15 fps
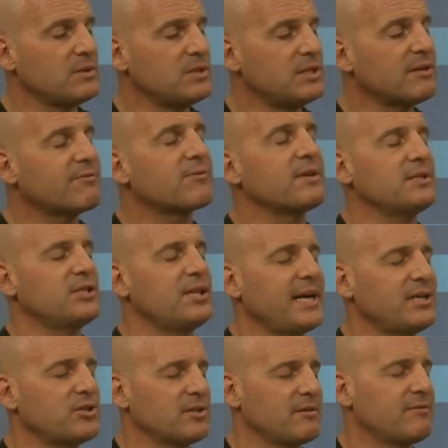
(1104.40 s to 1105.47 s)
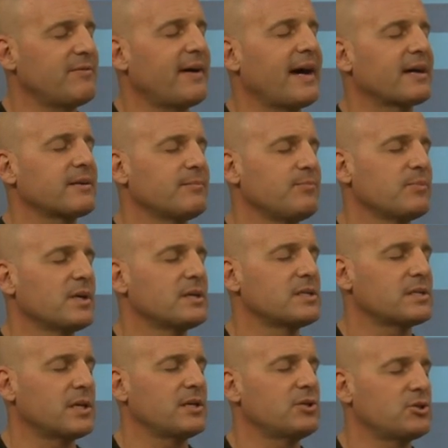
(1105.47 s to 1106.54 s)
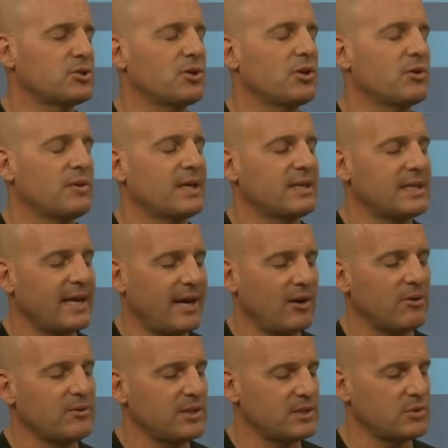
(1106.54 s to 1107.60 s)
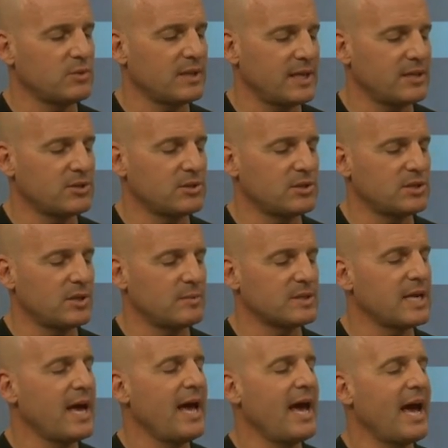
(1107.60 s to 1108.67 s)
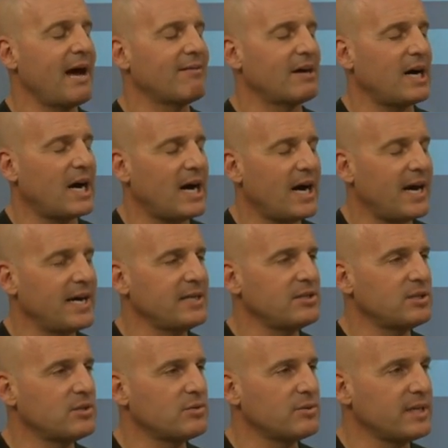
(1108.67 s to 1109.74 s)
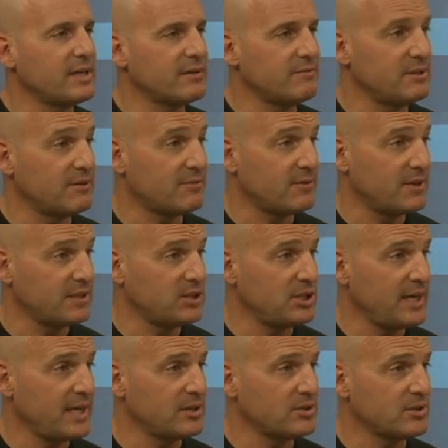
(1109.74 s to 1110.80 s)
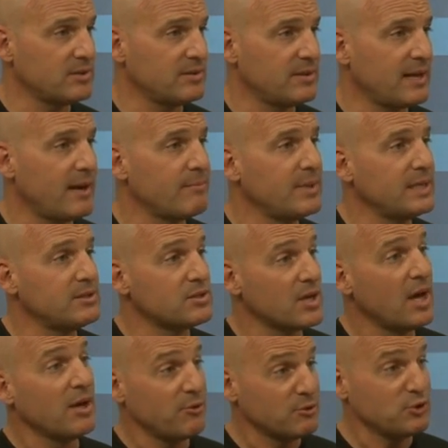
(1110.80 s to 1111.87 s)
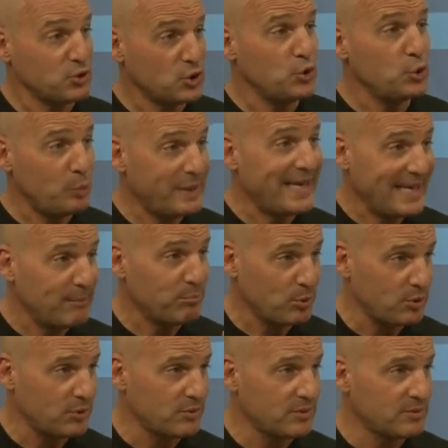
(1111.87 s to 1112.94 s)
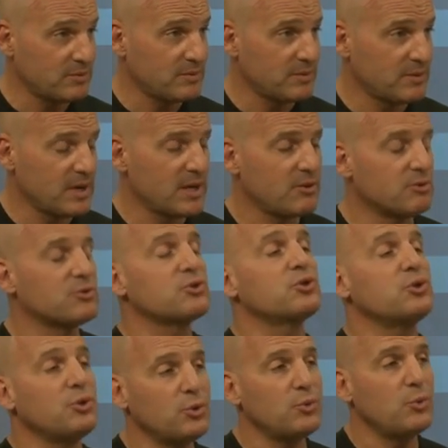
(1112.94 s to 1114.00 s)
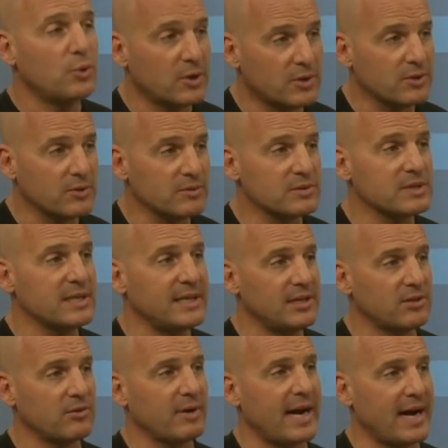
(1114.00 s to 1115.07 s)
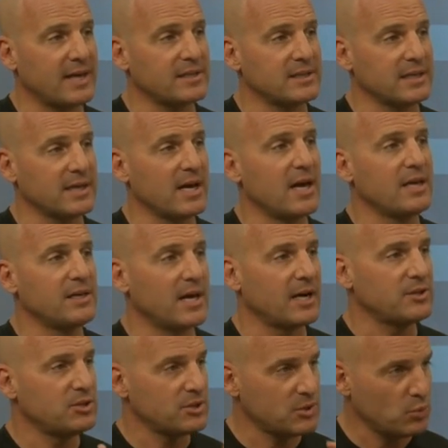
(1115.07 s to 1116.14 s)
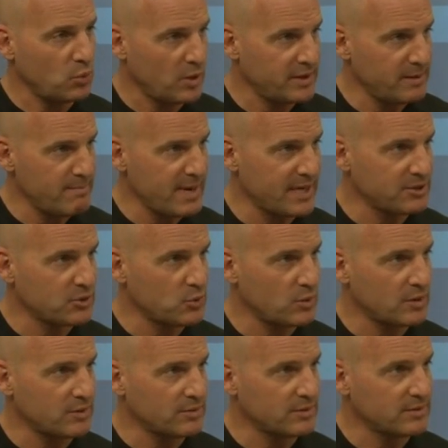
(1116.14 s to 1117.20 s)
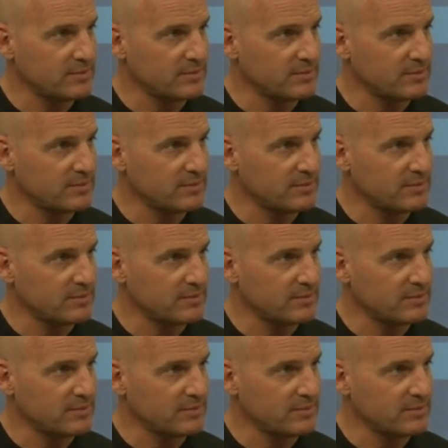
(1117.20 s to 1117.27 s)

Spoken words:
differentiation. In fact, studies show that the healthiest relationships have a high degree of differentiation. That means there's two people, there's two worlds interacting, not just one enmeshed world.